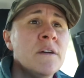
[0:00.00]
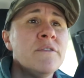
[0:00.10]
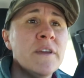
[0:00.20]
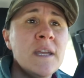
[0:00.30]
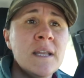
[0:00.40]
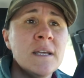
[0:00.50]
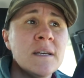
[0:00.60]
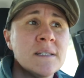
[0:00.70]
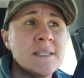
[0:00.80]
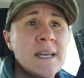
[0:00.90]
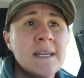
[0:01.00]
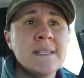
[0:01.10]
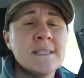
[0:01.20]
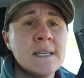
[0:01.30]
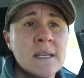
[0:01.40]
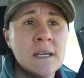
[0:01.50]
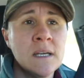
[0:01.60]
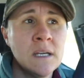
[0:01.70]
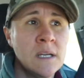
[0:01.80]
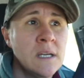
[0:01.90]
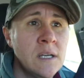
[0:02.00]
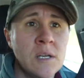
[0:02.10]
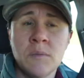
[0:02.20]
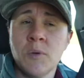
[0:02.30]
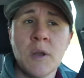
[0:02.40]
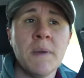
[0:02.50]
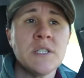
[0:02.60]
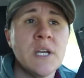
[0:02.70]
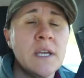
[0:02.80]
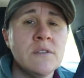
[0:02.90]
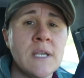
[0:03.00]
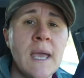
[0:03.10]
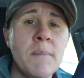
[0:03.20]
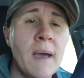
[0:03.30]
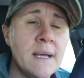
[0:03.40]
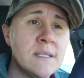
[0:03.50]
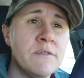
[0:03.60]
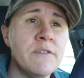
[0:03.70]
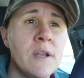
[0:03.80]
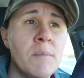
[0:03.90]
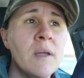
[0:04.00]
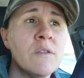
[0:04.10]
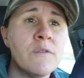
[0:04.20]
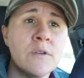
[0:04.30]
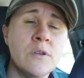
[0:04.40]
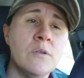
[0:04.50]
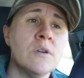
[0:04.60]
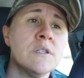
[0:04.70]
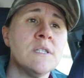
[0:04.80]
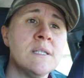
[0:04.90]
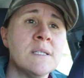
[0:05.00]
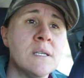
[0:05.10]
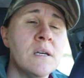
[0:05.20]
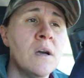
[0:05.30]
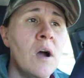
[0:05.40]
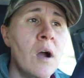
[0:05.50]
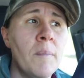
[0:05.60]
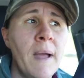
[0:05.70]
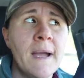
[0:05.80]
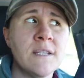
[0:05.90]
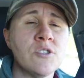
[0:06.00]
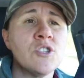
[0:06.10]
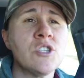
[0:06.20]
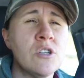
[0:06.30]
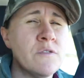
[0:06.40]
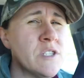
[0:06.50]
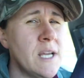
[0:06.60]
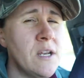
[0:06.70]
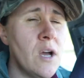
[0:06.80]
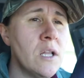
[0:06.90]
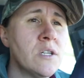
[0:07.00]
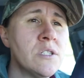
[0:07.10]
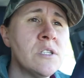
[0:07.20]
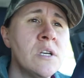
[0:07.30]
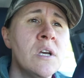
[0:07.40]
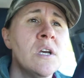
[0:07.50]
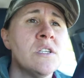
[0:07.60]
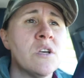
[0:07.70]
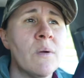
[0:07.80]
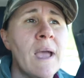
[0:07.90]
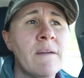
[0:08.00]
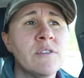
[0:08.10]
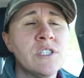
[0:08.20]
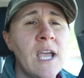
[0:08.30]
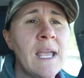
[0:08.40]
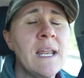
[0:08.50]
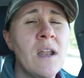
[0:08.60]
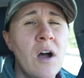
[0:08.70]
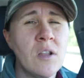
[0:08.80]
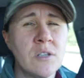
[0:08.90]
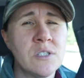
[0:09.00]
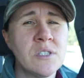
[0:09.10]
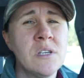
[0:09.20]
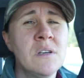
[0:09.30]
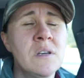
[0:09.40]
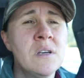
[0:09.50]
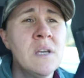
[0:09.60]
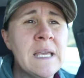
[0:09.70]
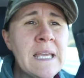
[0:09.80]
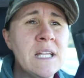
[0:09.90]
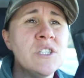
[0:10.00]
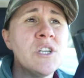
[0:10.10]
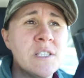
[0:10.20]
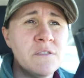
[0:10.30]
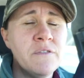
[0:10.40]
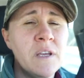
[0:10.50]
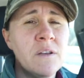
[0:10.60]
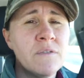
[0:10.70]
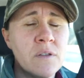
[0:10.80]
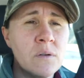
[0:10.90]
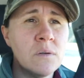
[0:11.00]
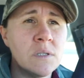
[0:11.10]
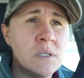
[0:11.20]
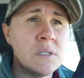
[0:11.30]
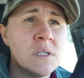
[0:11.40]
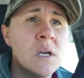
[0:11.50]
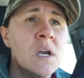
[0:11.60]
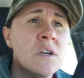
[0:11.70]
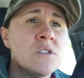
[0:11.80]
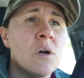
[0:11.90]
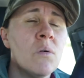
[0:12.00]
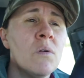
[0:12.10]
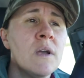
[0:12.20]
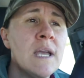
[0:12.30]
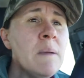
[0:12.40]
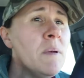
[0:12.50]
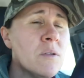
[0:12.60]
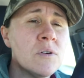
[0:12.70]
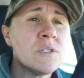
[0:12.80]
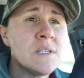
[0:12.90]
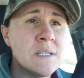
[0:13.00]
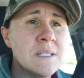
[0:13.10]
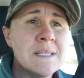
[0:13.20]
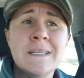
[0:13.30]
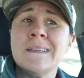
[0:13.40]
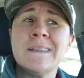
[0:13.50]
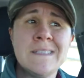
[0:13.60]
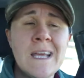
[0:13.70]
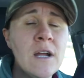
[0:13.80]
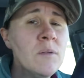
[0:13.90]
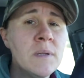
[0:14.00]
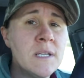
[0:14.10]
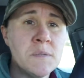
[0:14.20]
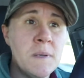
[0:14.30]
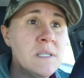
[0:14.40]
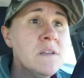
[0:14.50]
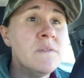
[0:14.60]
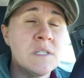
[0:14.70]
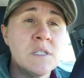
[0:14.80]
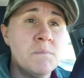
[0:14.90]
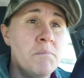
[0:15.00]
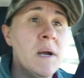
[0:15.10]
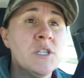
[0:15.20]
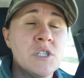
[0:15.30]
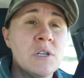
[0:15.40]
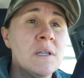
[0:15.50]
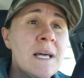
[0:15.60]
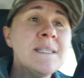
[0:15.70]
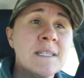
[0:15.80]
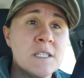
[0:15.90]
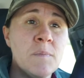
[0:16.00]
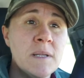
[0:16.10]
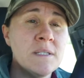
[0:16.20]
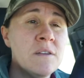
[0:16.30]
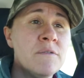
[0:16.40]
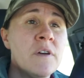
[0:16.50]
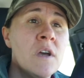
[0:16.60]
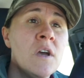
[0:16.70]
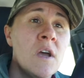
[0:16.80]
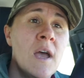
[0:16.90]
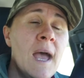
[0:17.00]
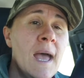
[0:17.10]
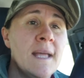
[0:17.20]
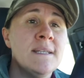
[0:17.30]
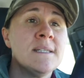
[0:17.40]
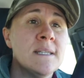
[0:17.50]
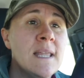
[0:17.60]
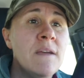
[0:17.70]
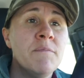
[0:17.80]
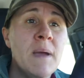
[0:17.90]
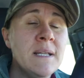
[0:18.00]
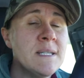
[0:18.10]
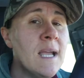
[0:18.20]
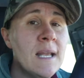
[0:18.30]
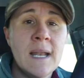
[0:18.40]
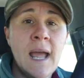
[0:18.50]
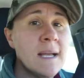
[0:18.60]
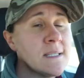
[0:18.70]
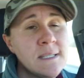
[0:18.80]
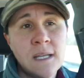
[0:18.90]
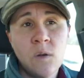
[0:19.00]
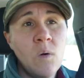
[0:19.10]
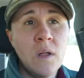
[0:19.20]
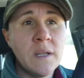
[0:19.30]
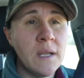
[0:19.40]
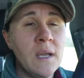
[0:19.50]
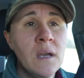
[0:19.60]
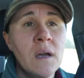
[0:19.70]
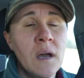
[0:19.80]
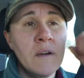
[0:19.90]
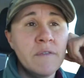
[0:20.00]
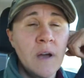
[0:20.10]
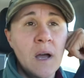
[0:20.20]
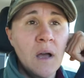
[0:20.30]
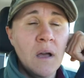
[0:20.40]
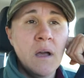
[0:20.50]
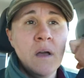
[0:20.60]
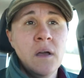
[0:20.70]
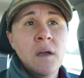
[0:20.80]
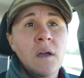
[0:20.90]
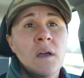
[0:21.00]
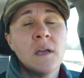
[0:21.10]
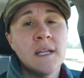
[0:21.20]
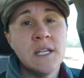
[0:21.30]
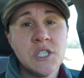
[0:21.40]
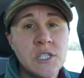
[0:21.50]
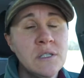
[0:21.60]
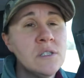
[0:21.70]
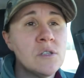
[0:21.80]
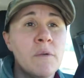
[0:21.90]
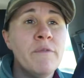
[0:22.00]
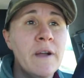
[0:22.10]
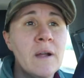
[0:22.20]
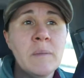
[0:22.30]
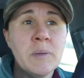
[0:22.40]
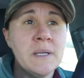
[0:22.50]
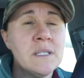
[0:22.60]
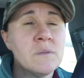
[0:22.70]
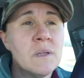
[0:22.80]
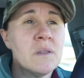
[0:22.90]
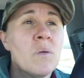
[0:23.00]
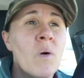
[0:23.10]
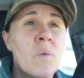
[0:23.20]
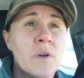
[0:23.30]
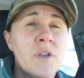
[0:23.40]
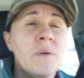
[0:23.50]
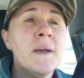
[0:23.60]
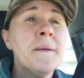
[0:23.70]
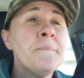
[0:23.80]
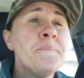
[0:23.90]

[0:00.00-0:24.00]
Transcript: Feed stays pretty much, I use 8 bags of feed a month for 2 horses. Our bags are just over $10, so we average $80 in just feed for the horses. So keeping the horses isn't terribly expensive, it's much less expensive, and they've maintained an excellent quality of condition, so I'm very pleased with what we're doing.